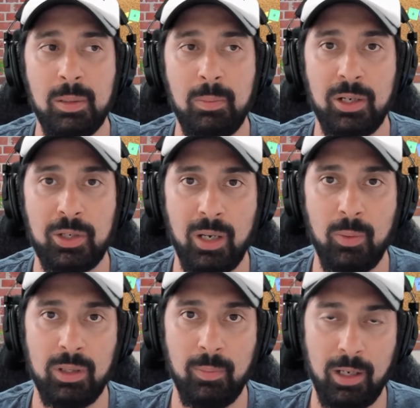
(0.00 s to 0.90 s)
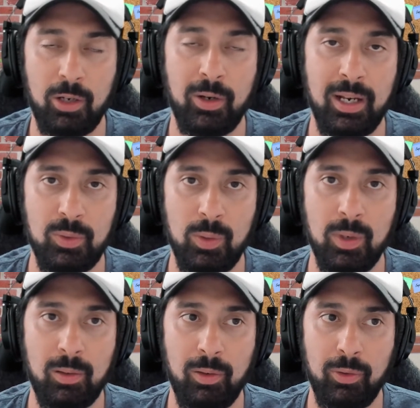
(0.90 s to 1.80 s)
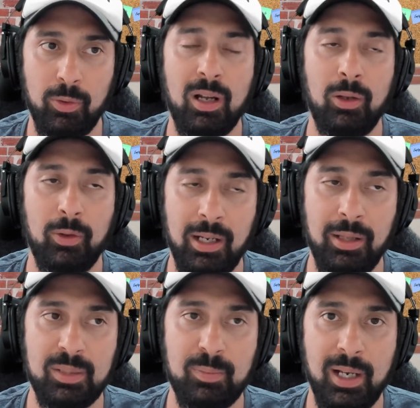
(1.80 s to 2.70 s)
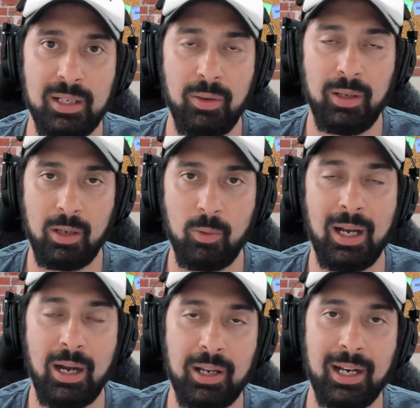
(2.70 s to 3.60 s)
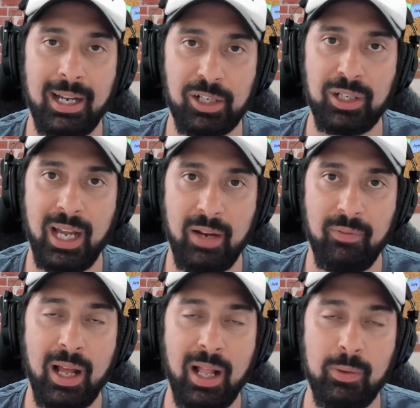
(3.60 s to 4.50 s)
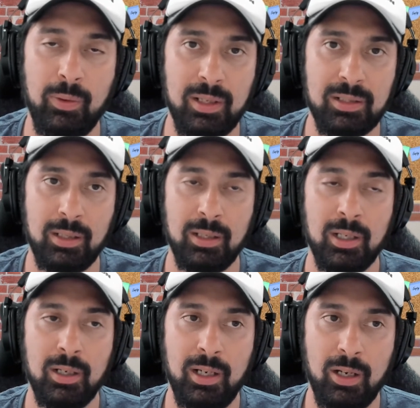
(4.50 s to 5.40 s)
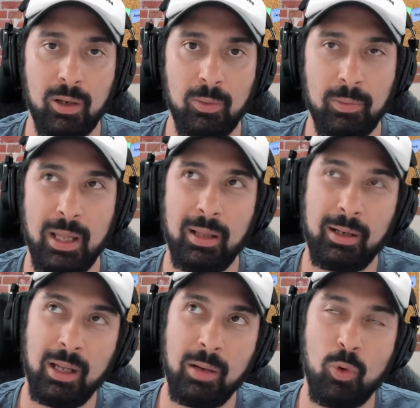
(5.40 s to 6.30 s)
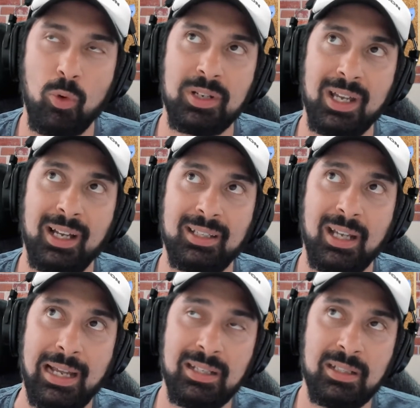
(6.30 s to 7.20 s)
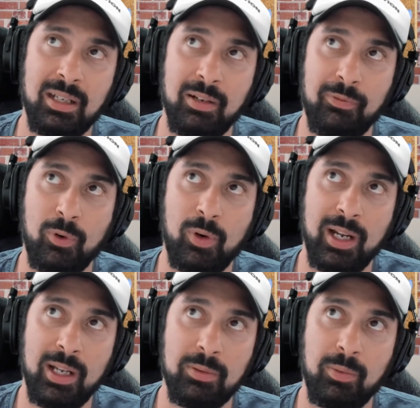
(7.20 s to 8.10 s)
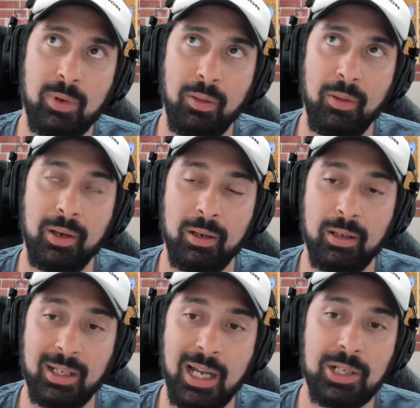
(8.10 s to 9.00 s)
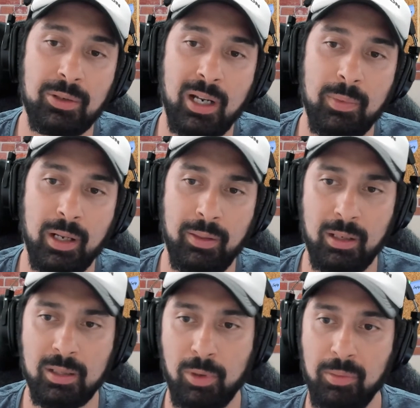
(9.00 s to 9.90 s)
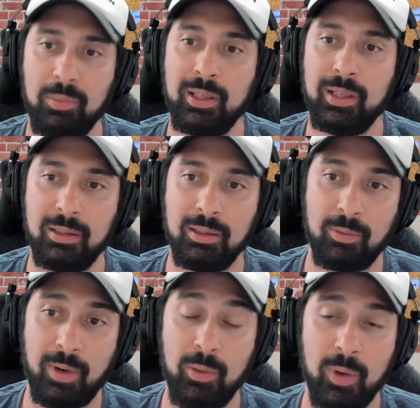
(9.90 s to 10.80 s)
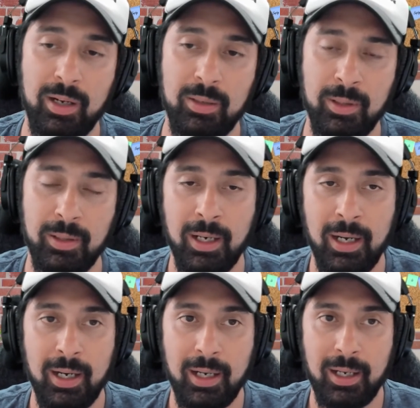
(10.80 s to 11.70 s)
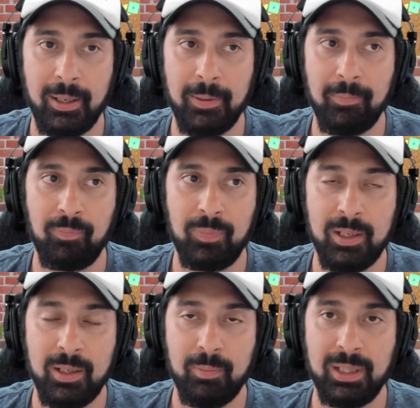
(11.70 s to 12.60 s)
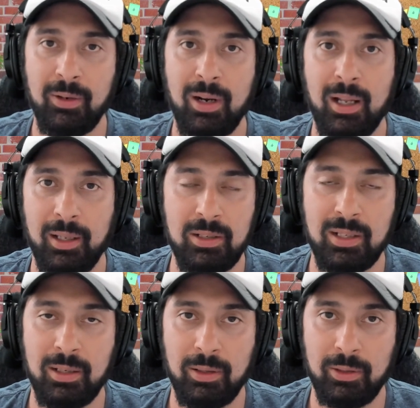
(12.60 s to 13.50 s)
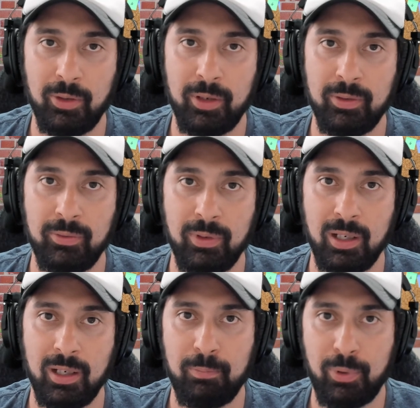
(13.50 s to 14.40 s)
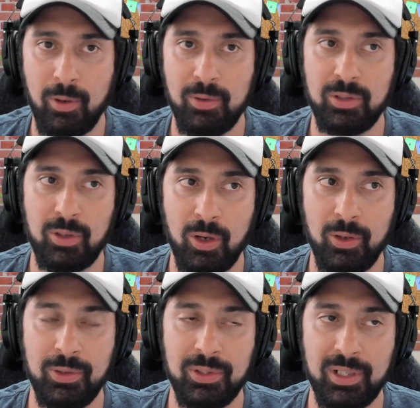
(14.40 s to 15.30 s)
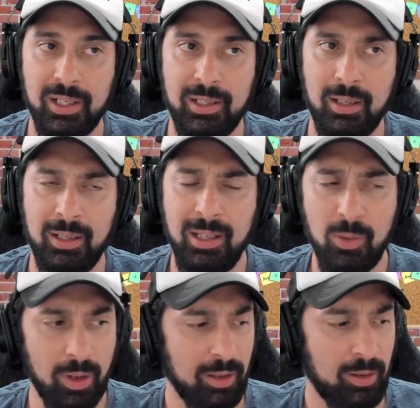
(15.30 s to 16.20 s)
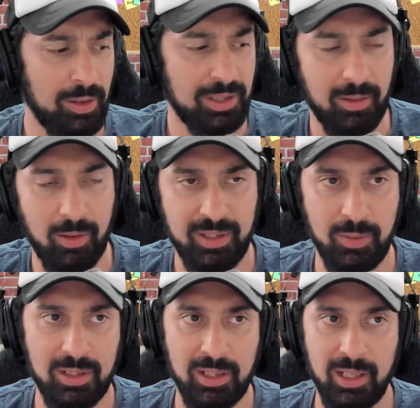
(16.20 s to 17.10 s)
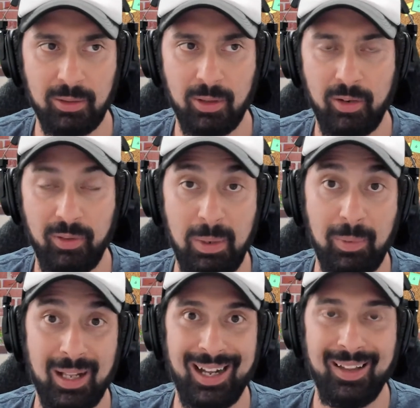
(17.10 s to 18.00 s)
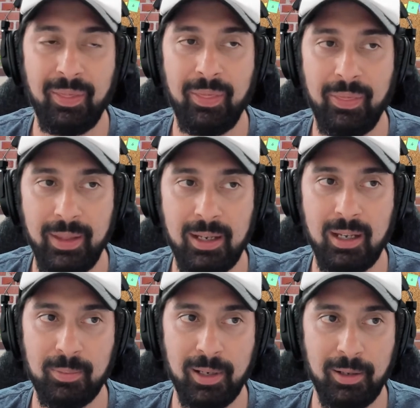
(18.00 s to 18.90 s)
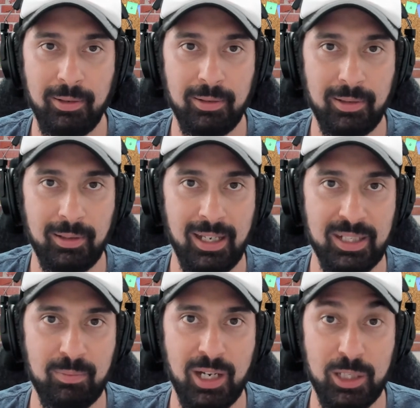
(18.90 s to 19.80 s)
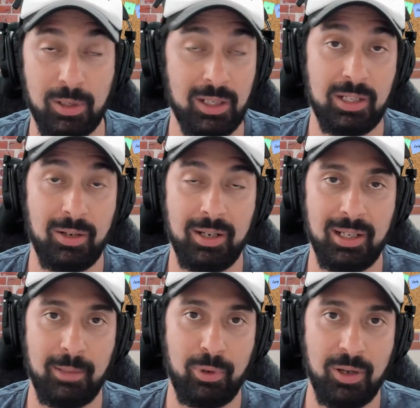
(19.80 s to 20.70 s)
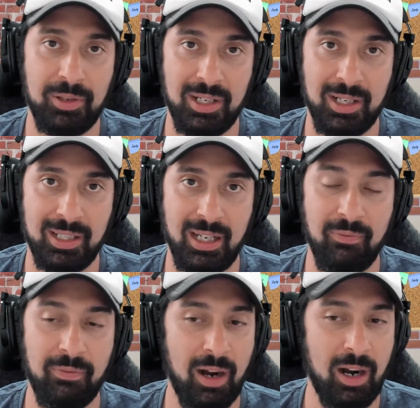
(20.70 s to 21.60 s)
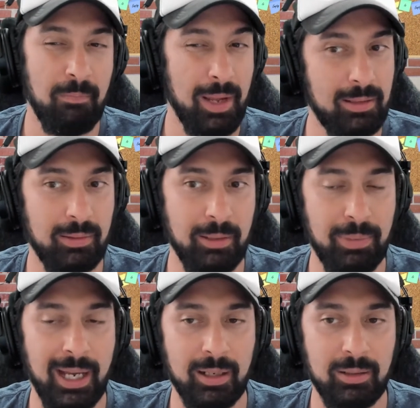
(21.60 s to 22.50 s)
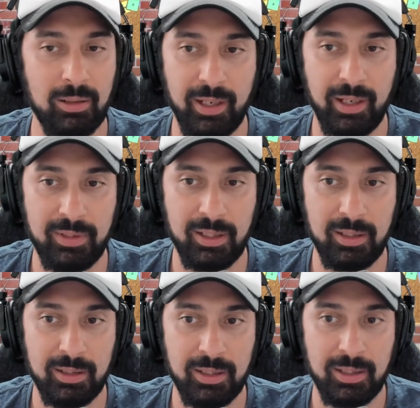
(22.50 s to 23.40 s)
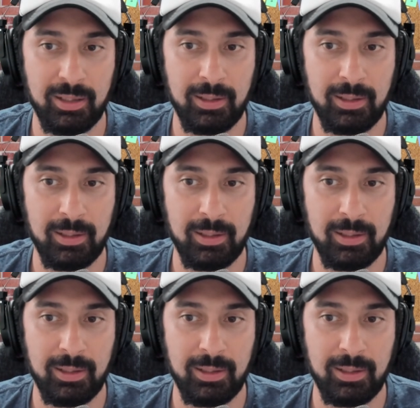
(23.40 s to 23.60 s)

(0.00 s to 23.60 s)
seem to be a trend with the big creators we work with who are looking in this space and thinking, well, how can I actually add value in this? And, you know, they're looking at it more as a test and a foray into it rather than a cash grab. And I think that's probably the right way to do it. Yeah. But there are, like you said, a lot of pros and cons. And I think one of the cons that obviously we're seeing a lot of and people aren't thinking about as much because they just don't understand the process is the environmental impact of NFTs.